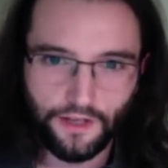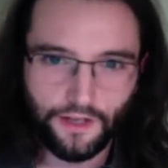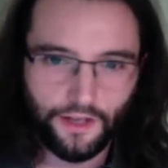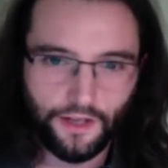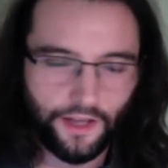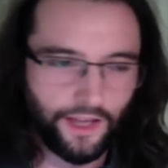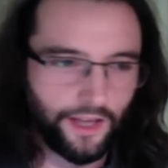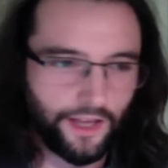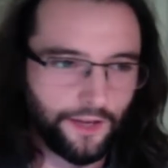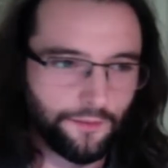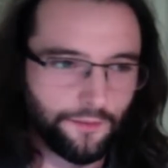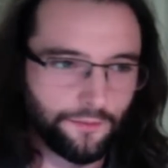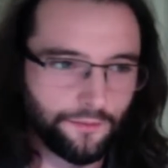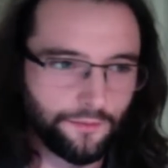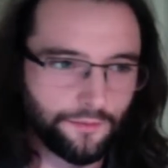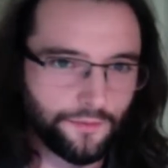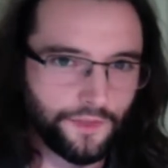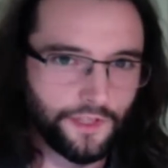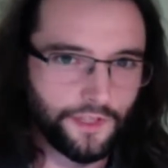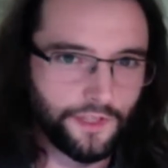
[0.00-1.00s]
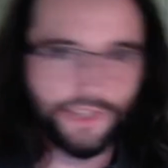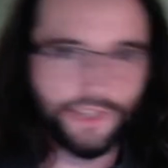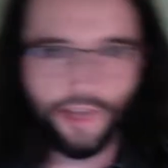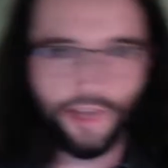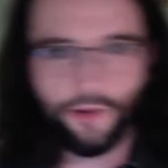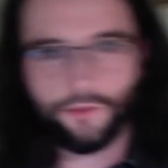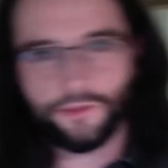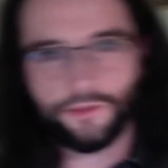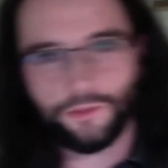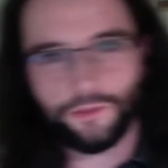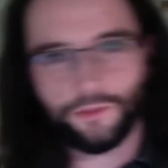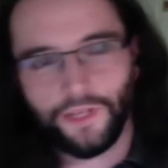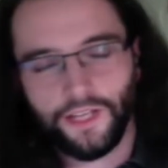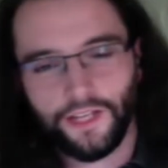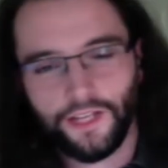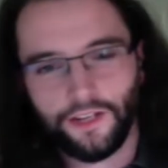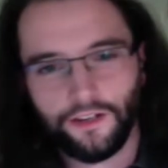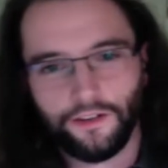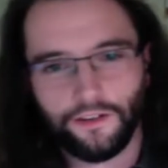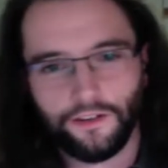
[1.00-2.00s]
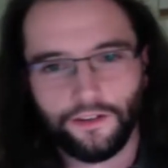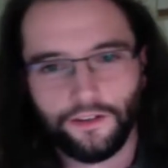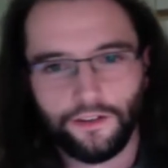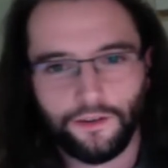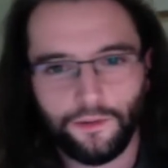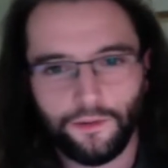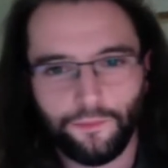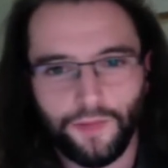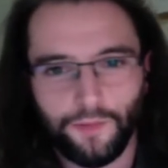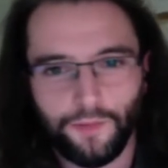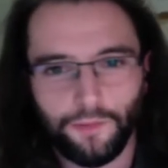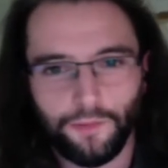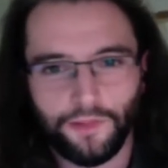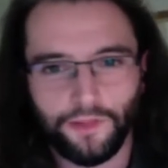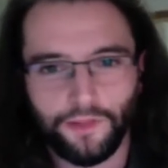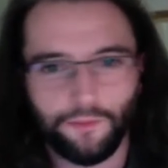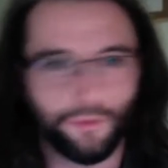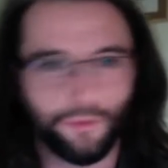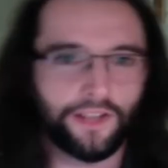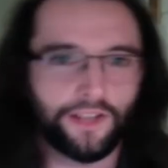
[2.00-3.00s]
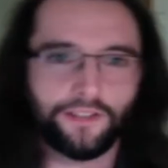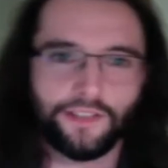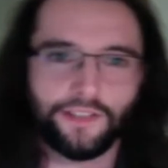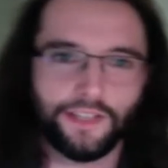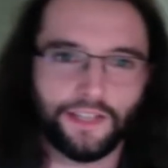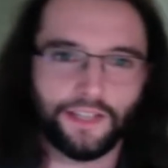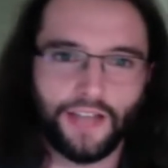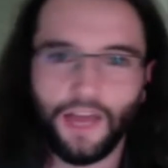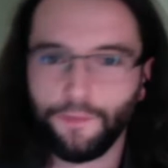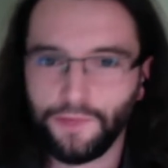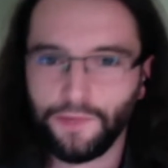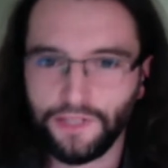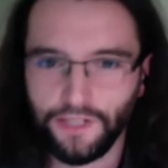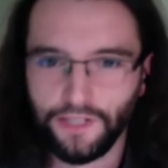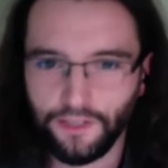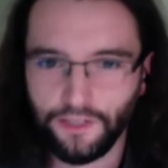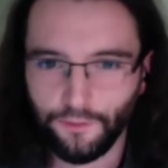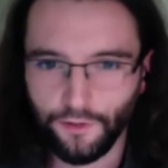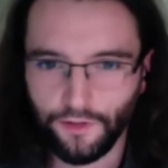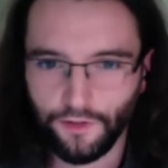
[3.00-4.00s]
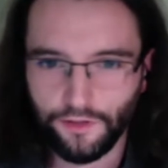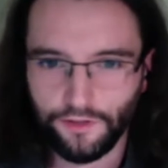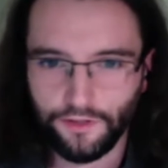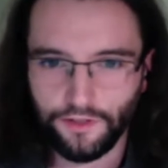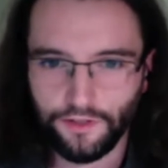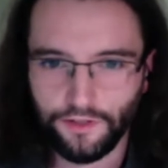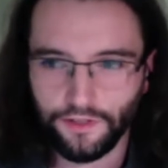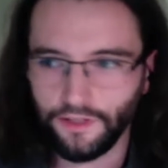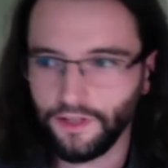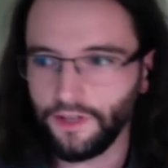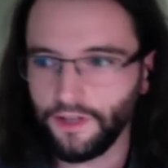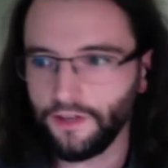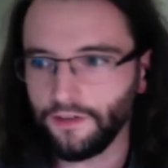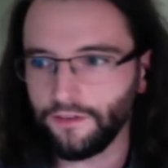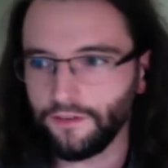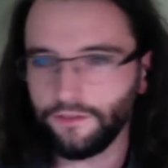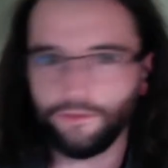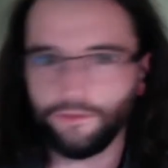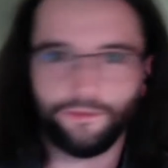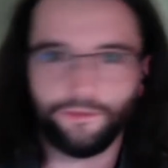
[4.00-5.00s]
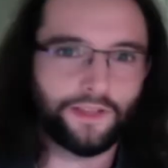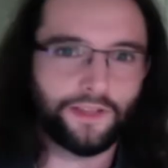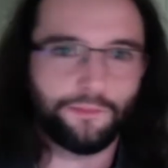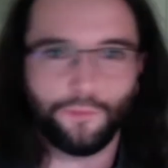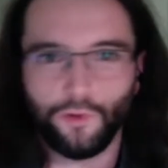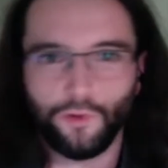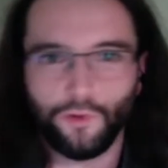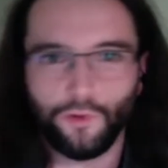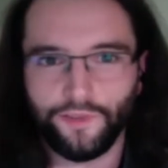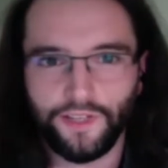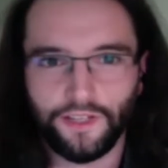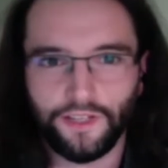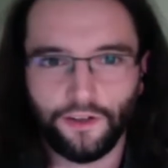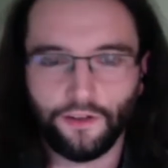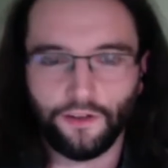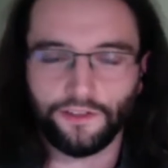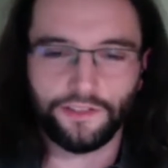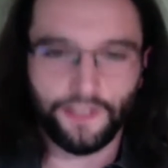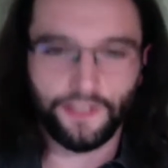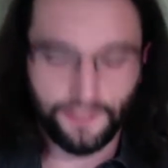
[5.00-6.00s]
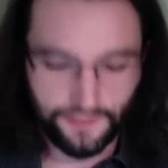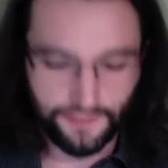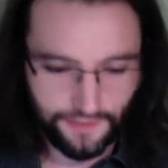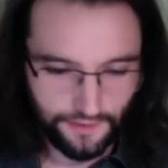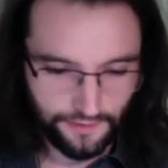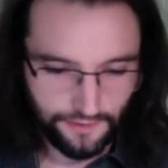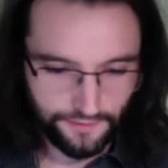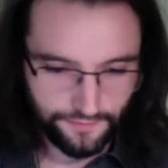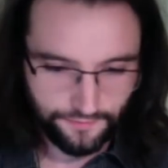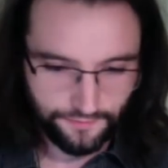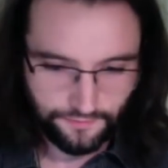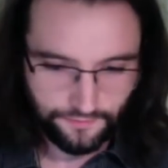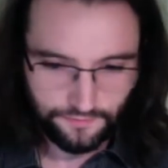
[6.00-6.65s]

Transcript: The sounds we hear are people embracing and happy to hear one another, and feet moving, all this kind of stuff.